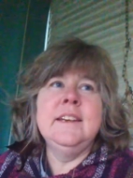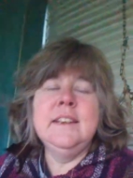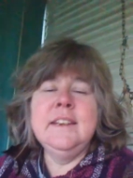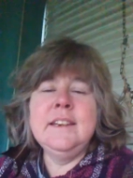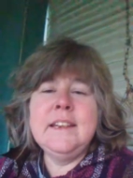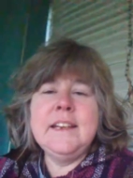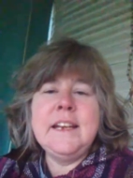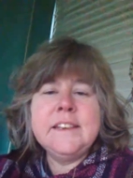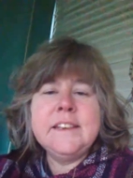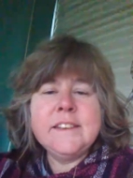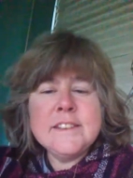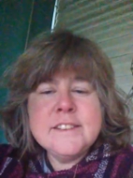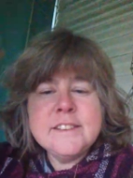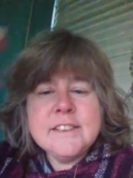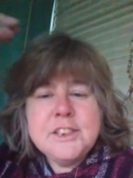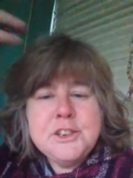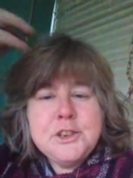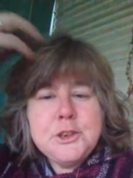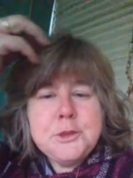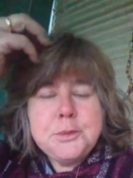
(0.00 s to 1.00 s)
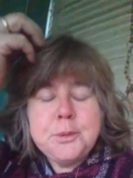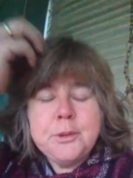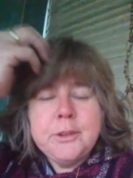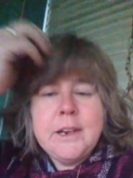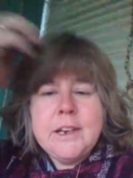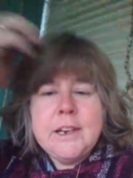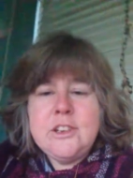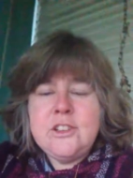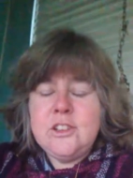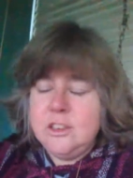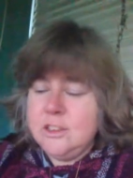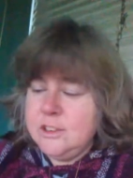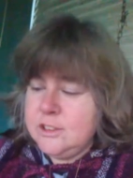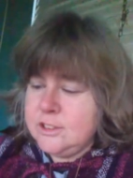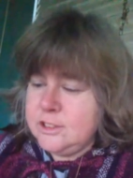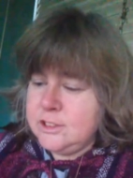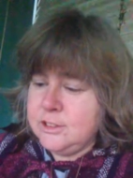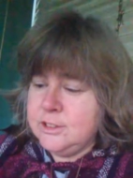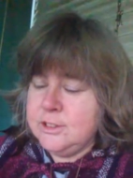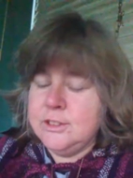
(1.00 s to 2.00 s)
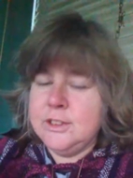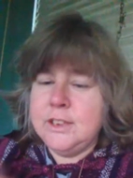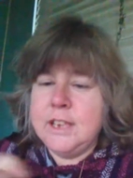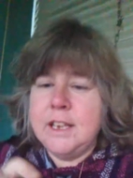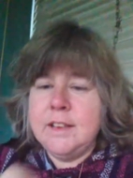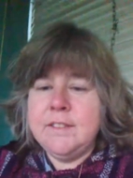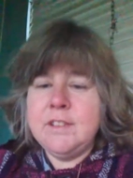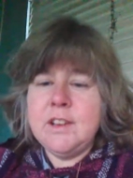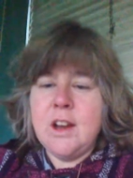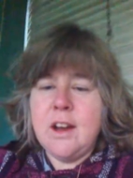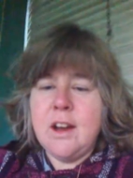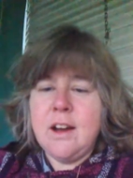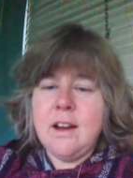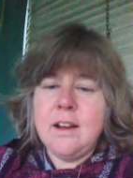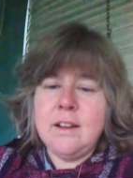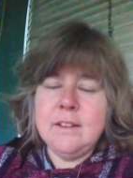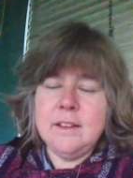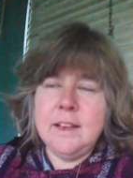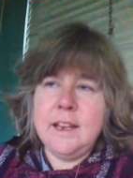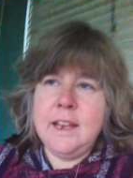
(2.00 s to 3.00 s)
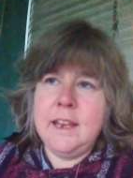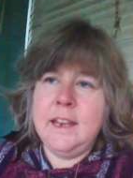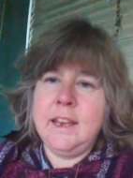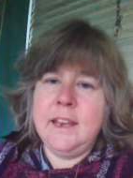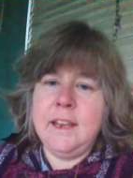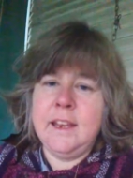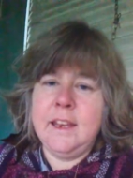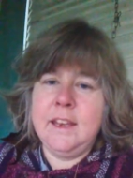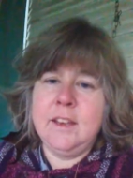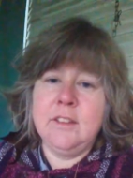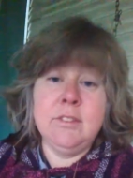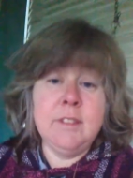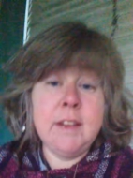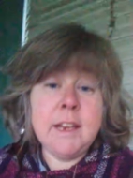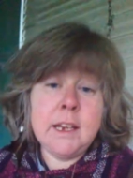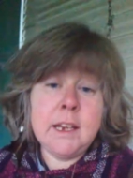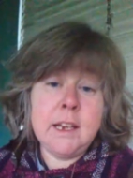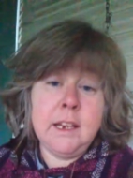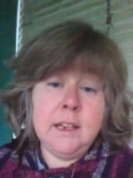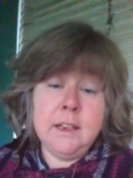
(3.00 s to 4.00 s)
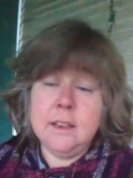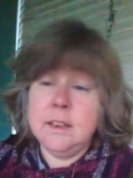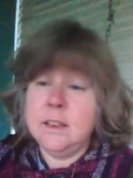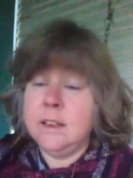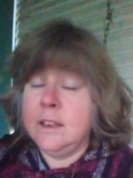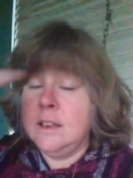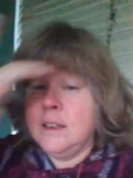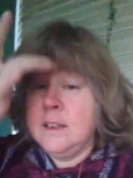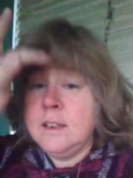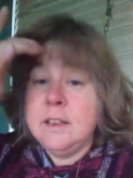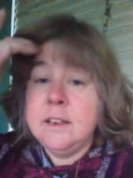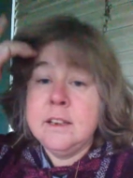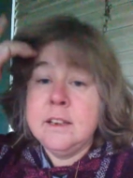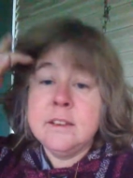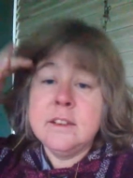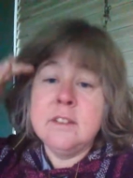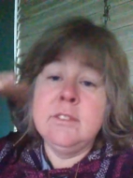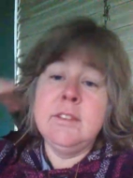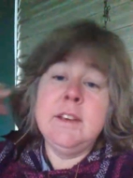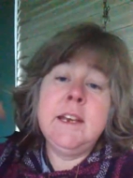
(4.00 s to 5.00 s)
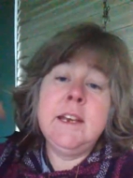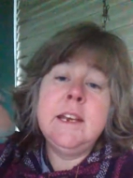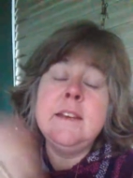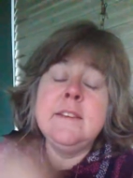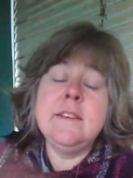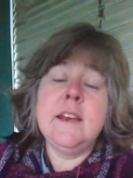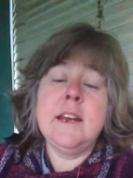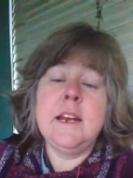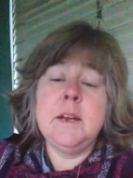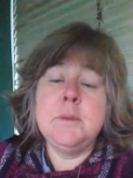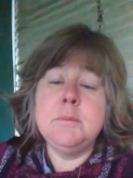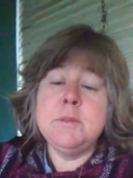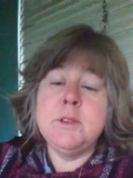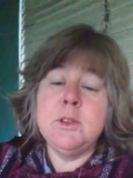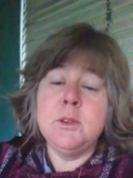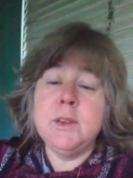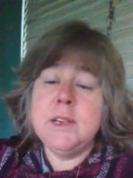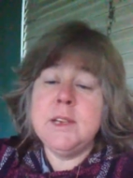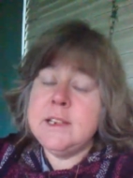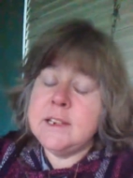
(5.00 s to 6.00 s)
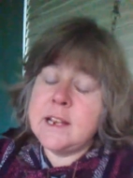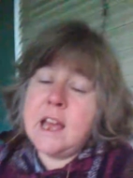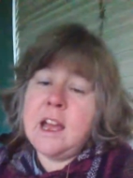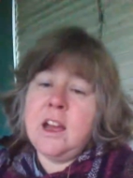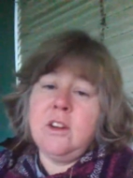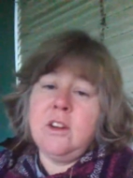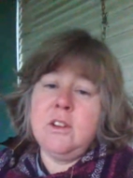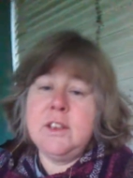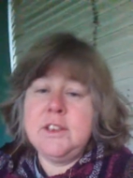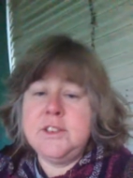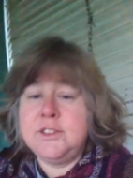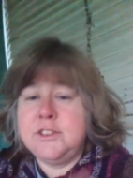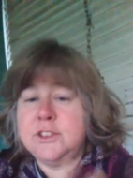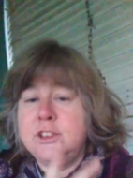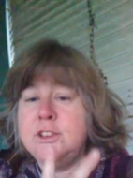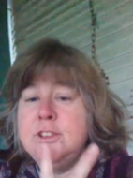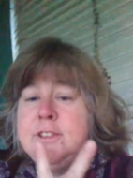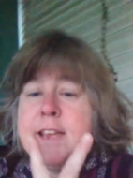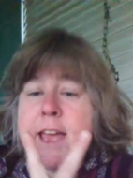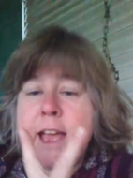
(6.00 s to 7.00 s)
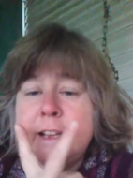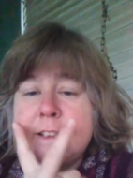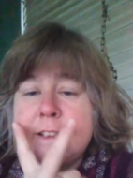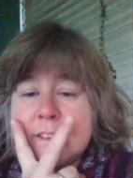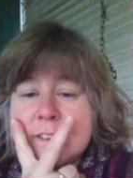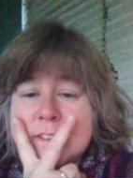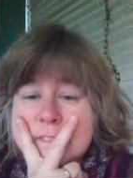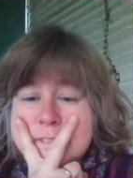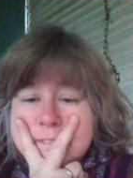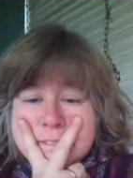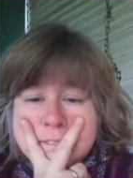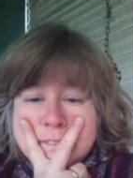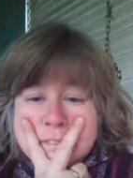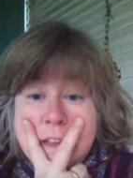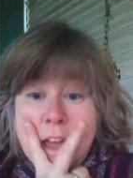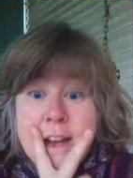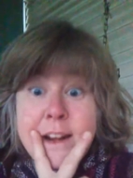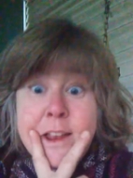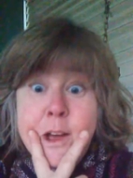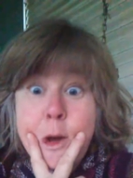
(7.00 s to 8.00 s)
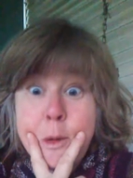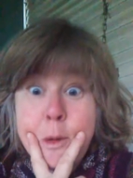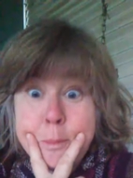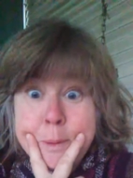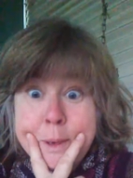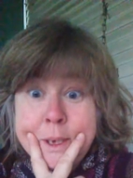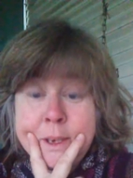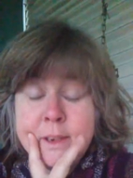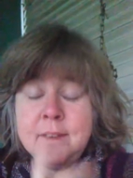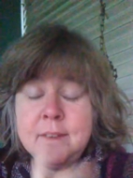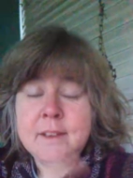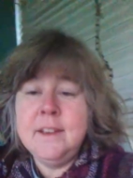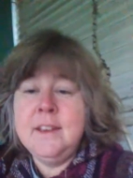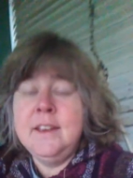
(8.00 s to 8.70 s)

And I got this inspiration to give y'all a reading. The reading that I'm doing now is two decks, God help me,